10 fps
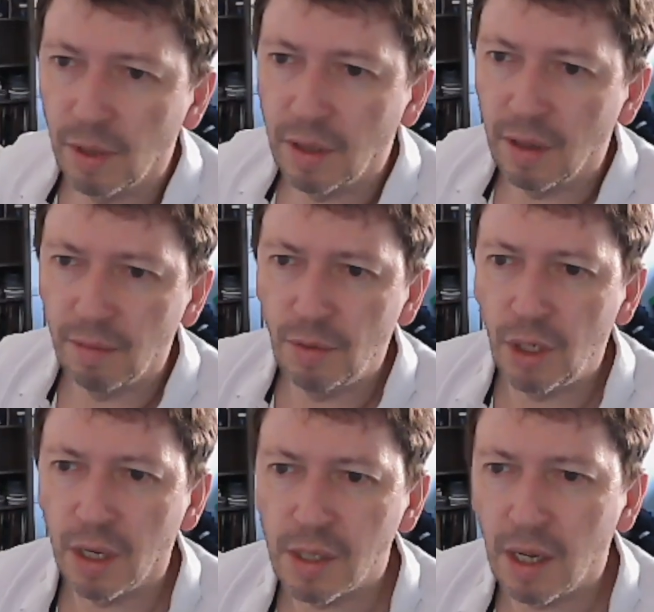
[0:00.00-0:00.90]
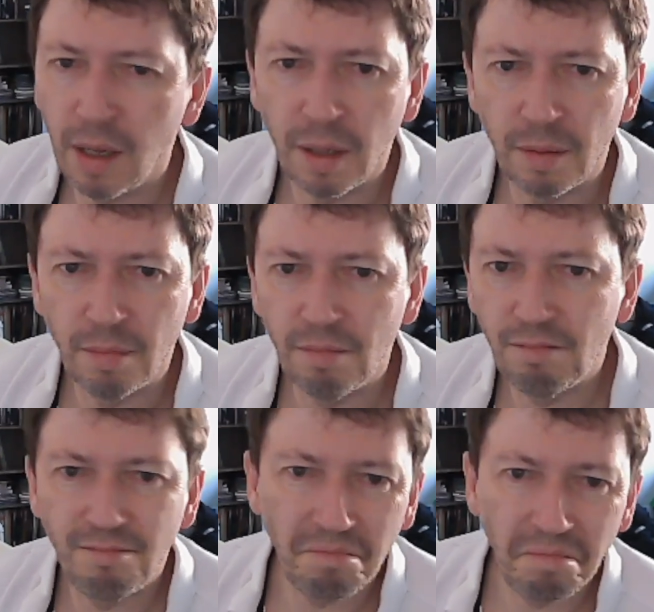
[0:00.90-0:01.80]
the GSL and
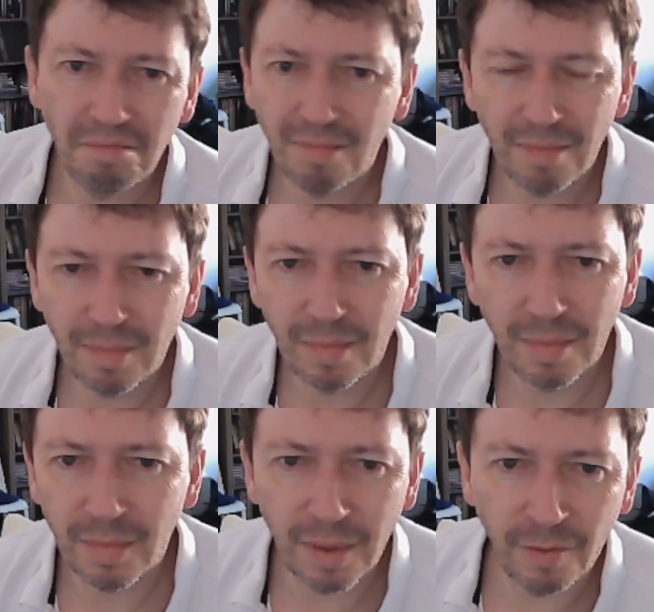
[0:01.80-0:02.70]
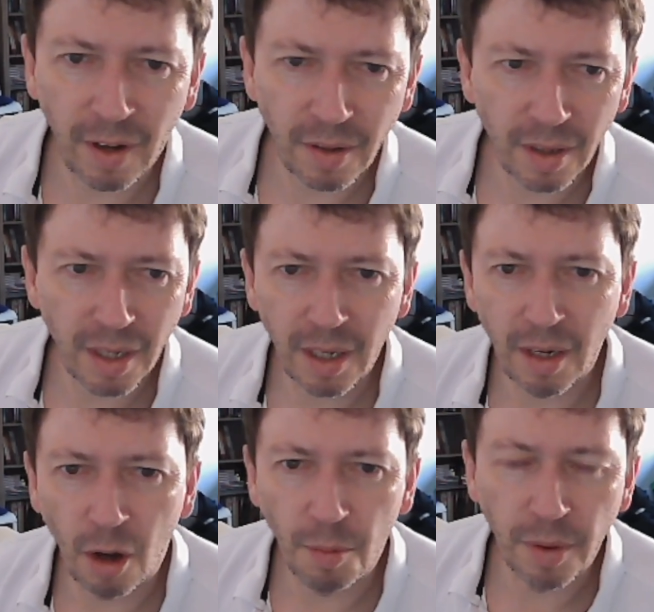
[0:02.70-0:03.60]
the fact that they didn't
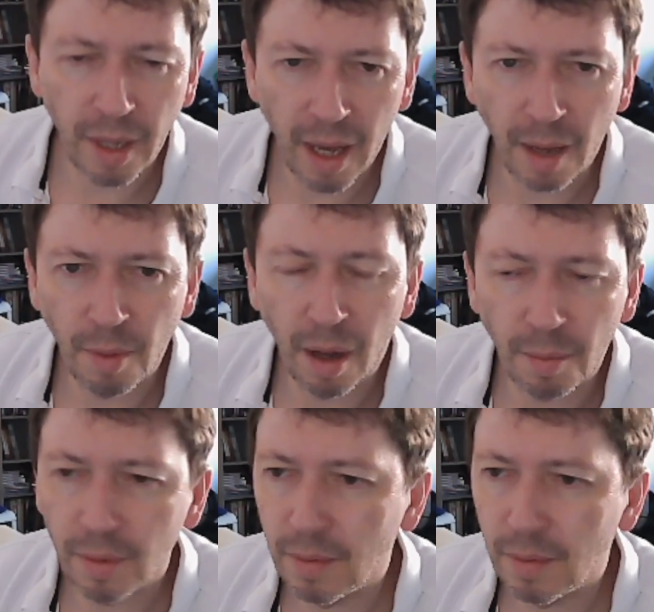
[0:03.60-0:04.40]
open the game up,